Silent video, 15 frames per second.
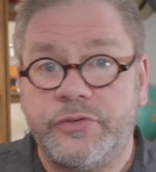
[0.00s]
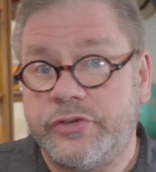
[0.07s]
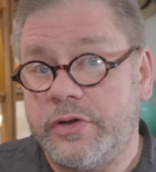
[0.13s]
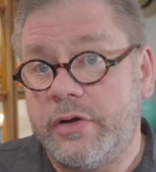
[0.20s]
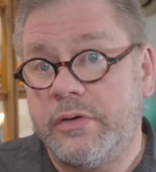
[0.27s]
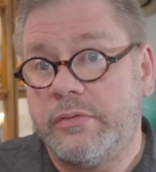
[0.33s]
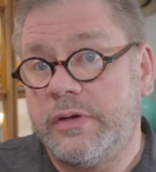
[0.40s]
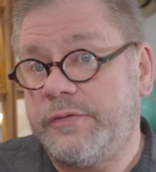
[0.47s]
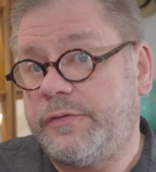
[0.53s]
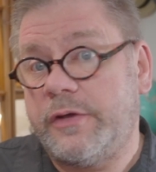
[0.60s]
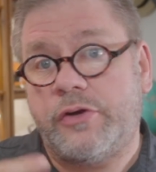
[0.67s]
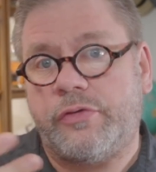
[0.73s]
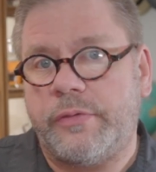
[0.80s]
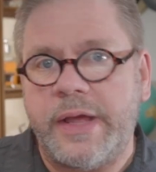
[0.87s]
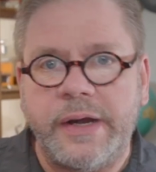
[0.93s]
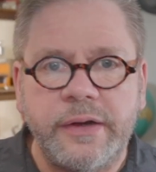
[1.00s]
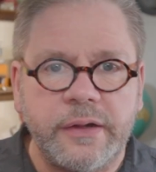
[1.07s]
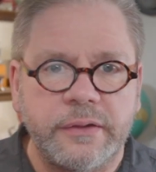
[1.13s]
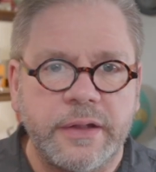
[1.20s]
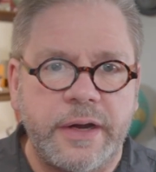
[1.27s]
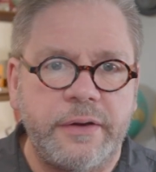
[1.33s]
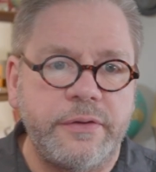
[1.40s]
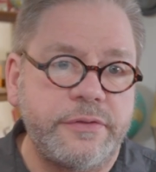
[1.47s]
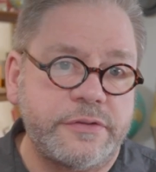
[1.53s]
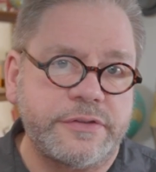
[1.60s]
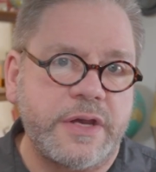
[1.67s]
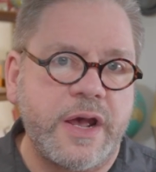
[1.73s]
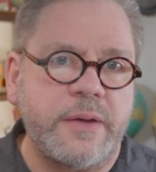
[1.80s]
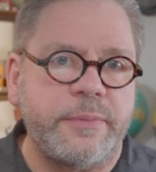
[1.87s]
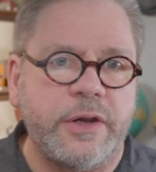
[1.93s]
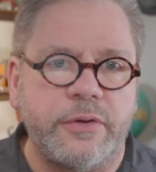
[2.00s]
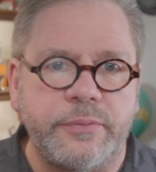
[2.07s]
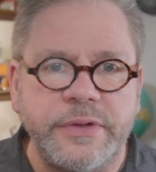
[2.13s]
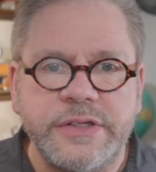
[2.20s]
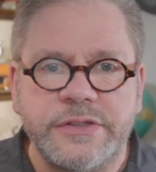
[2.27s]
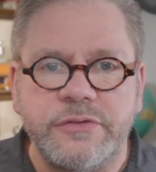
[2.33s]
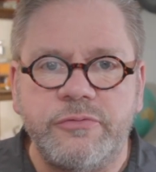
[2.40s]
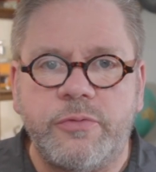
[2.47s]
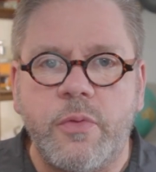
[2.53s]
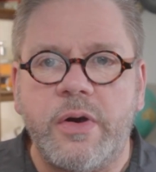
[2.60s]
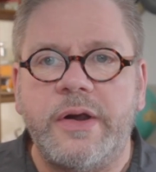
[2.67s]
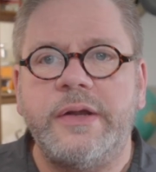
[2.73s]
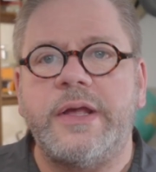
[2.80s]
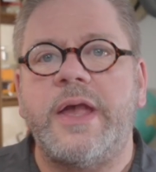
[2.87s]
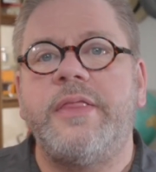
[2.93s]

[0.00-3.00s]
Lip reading: So if you created a layer, there's got to be a reason for it,